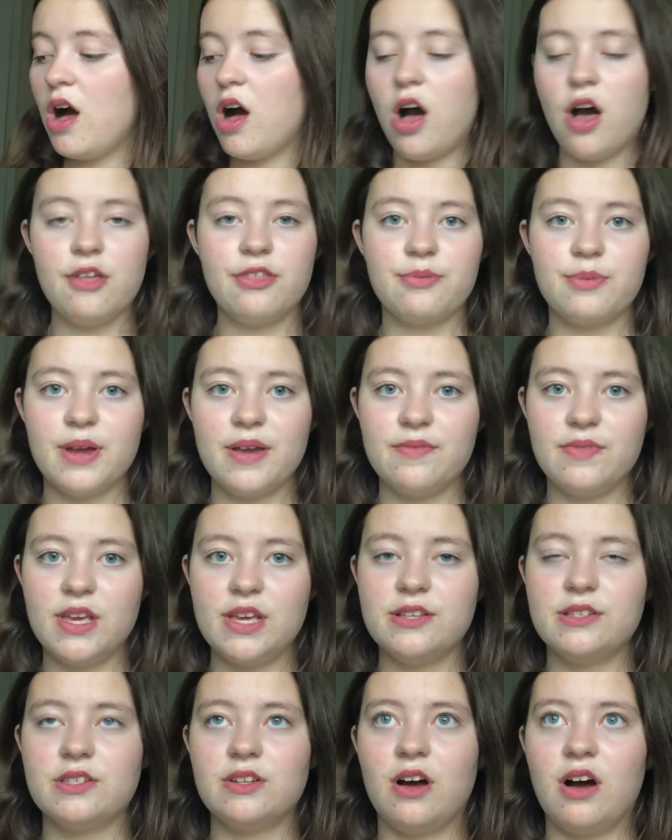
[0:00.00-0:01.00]
All 3 of
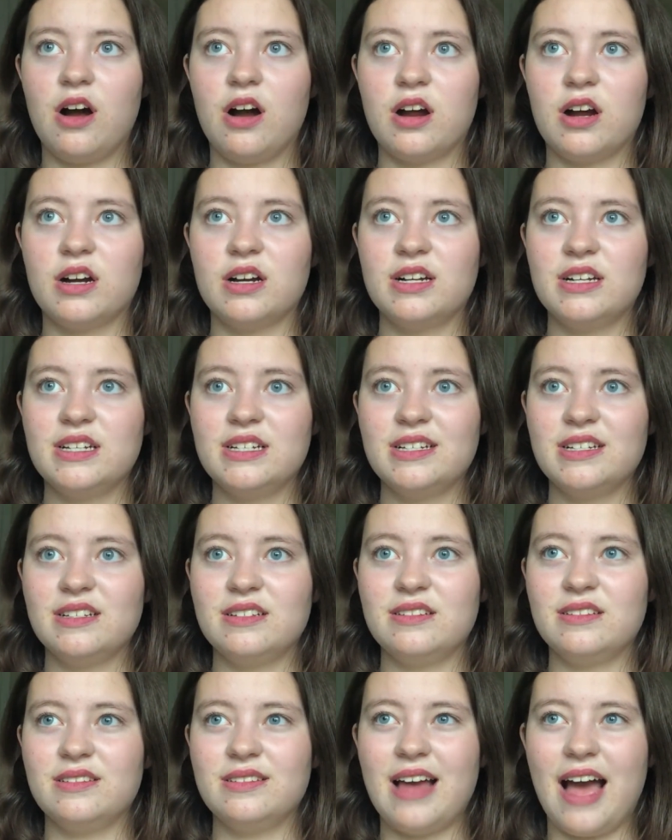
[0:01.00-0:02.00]
these are
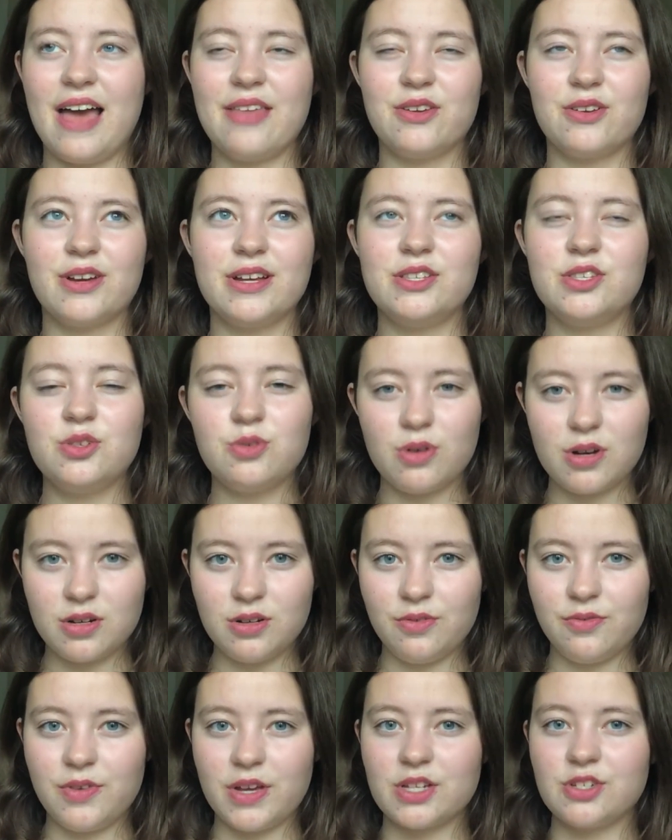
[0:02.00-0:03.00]
either
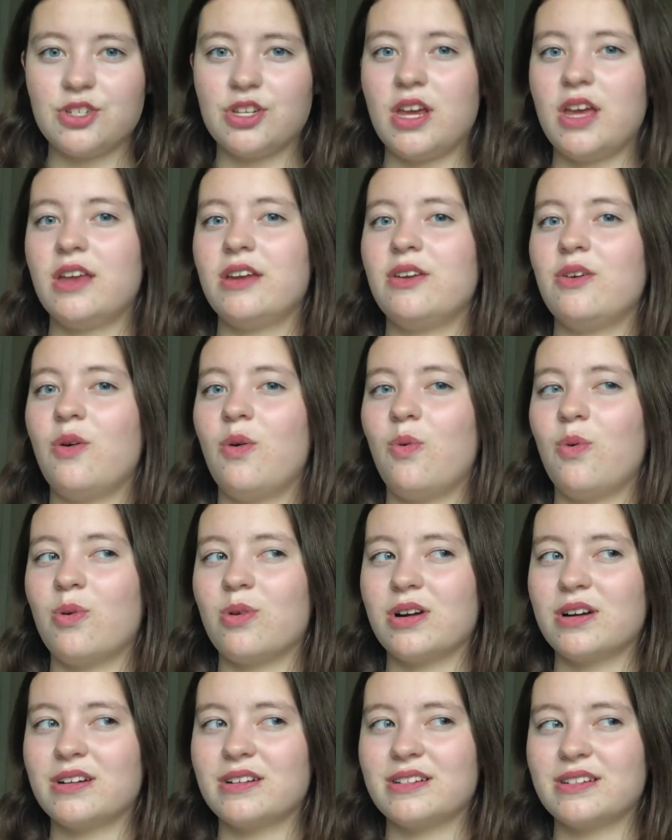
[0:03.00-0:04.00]
historical fiction
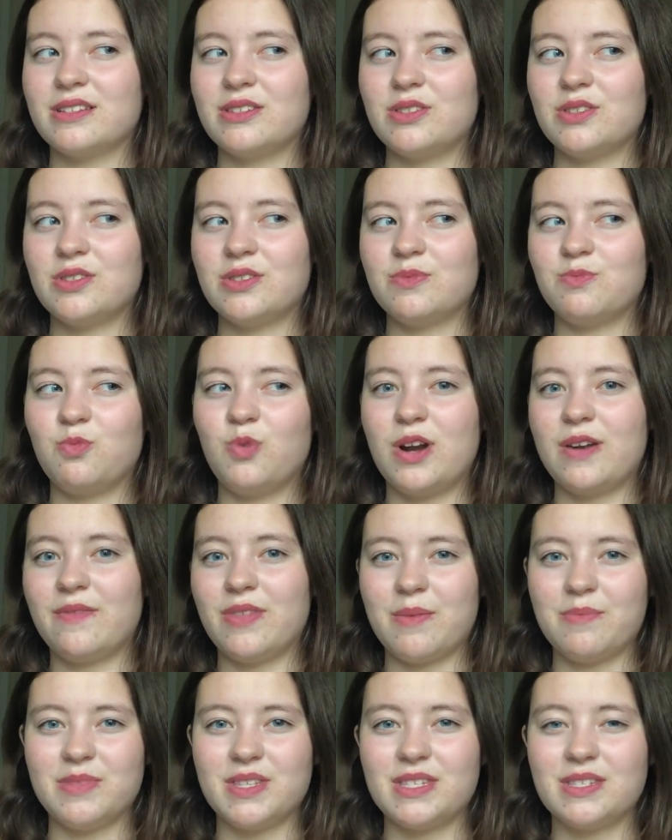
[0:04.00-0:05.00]
or one of
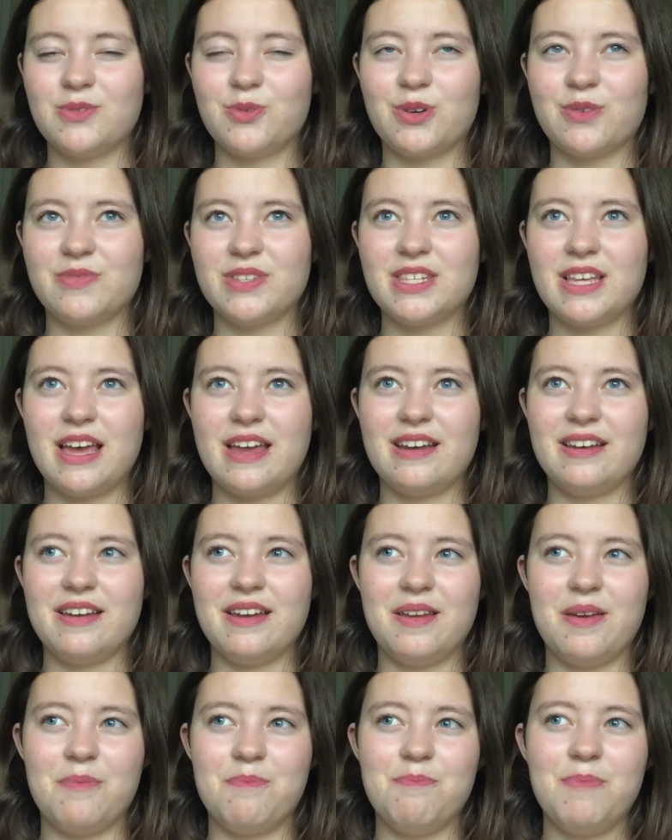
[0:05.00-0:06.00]
them sort of set in
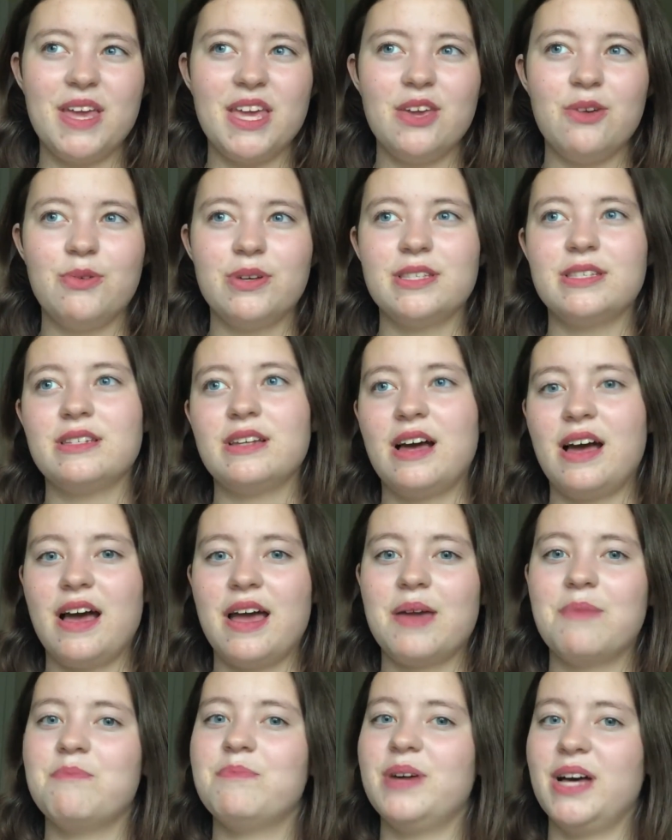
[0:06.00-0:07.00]
an ambiguous
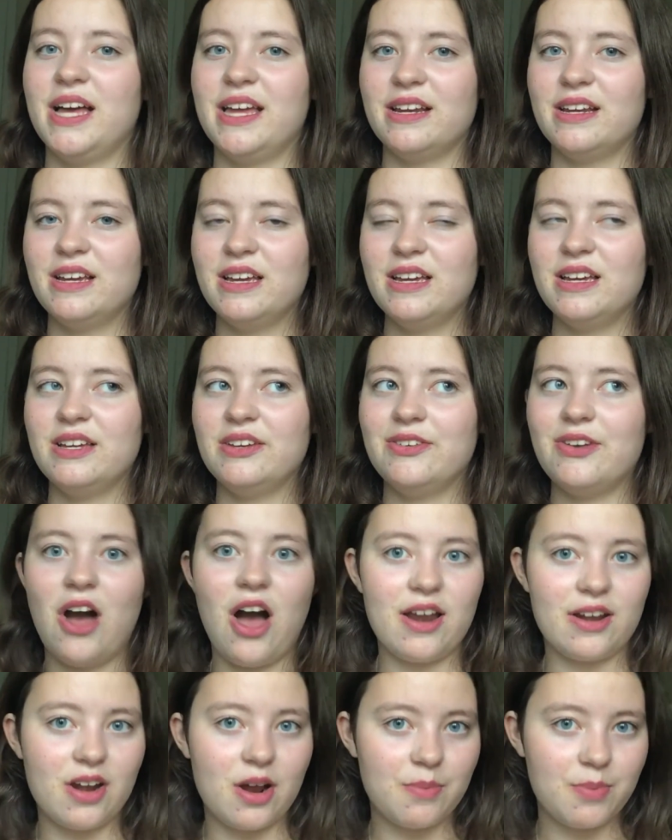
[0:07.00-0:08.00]
time, but
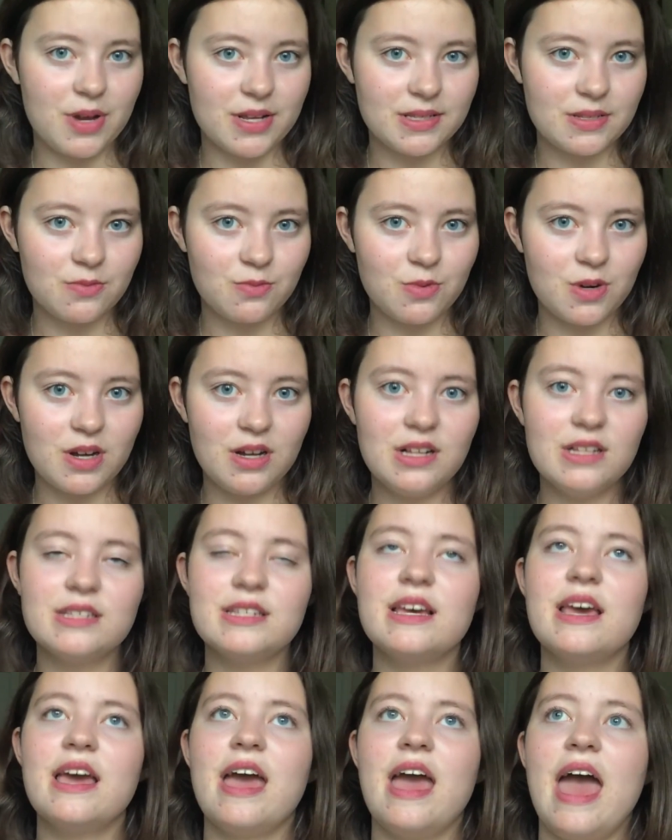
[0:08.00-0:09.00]
not in our present
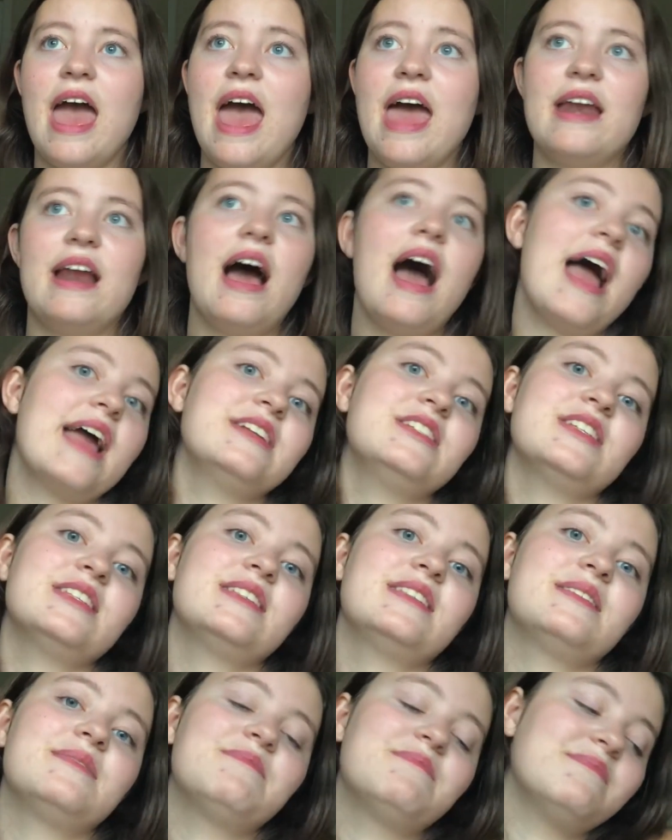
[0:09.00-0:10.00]
world. And I
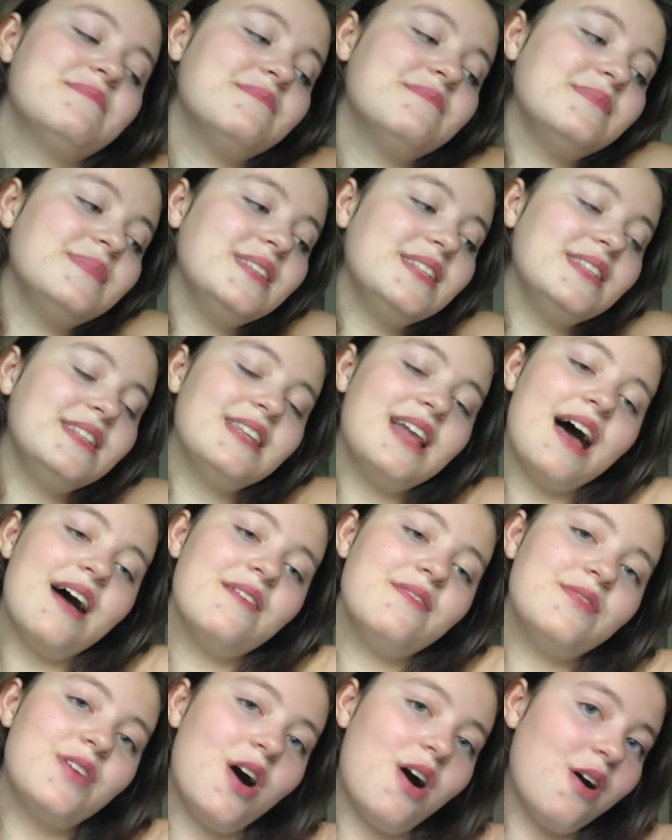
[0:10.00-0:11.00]
just
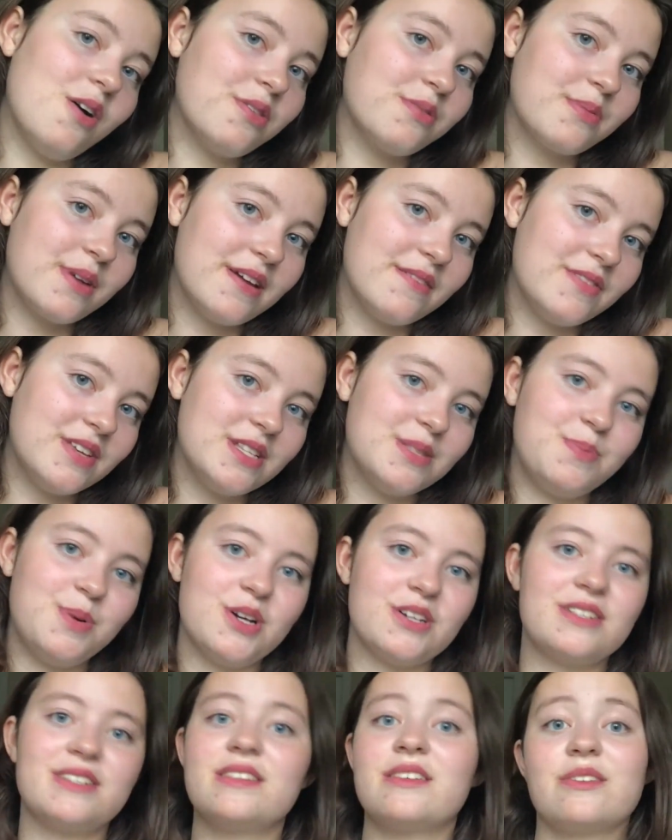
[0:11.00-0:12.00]
love all 3 of these
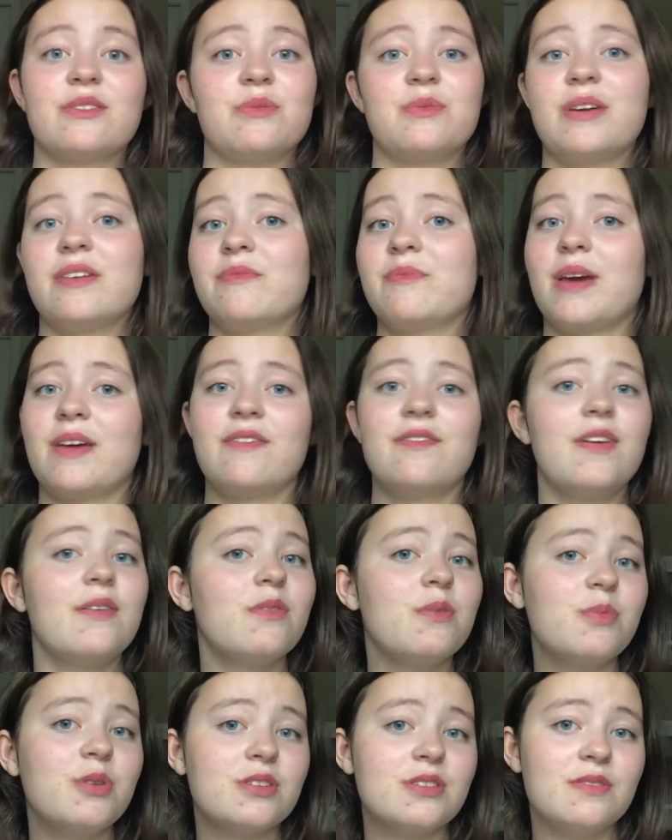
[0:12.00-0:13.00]
books. They're 3 of my
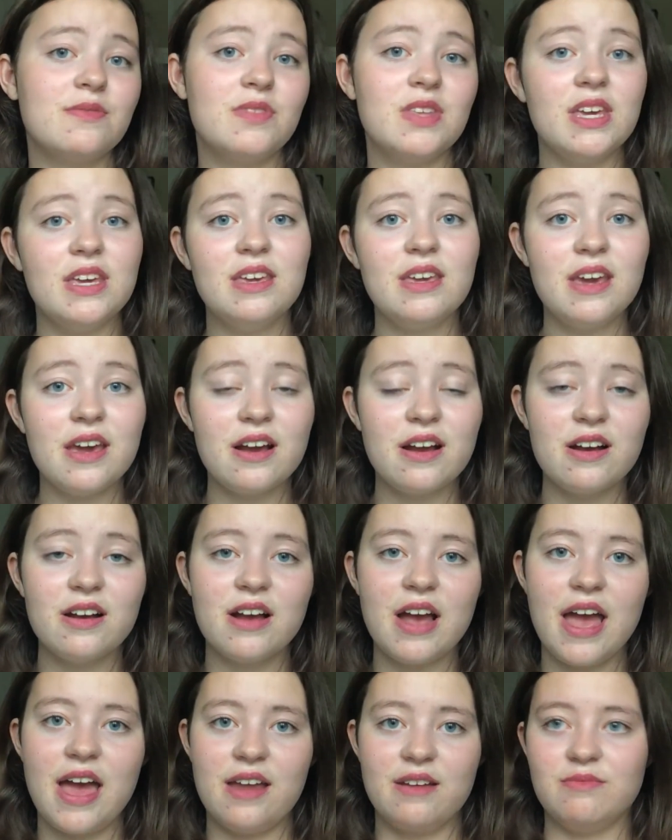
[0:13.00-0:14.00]
favorite books of the
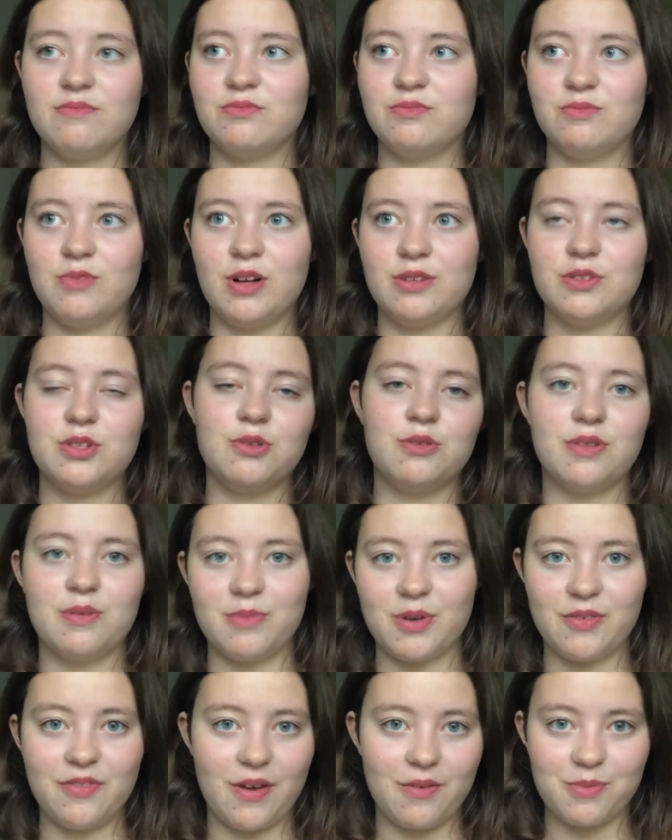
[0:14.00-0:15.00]
year, and well, 2 of
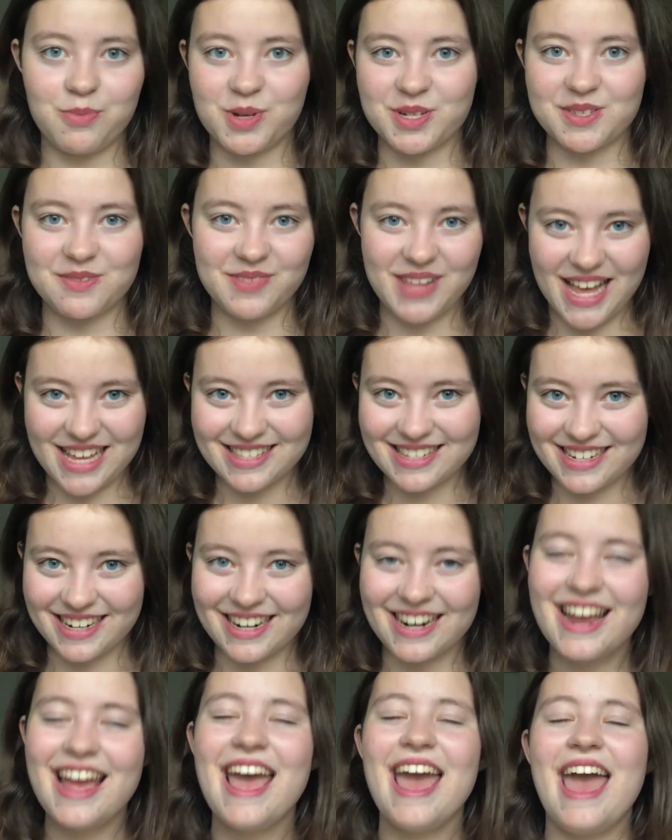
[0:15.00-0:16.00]
them are favorite books of last
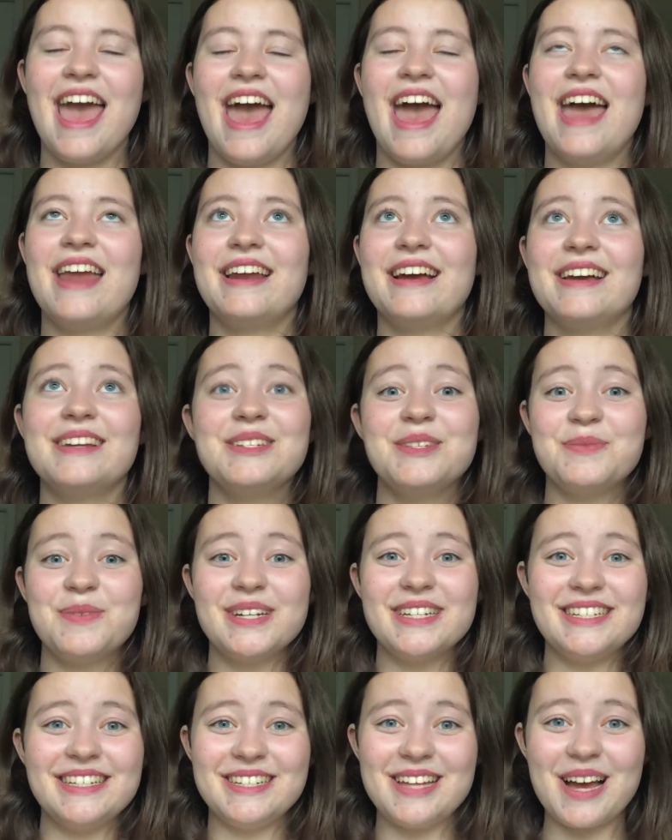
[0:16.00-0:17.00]
year, and I just
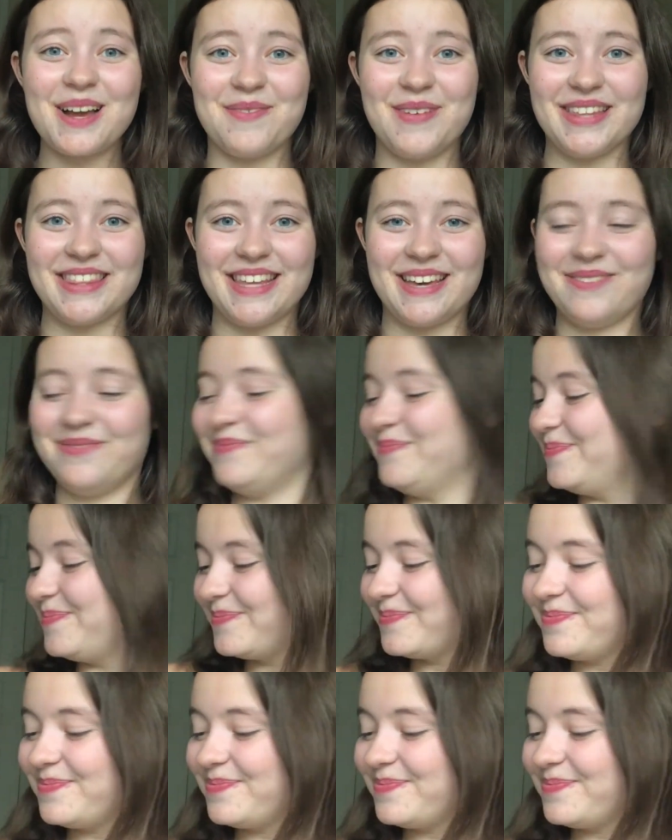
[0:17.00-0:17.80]
wanted to talk about them.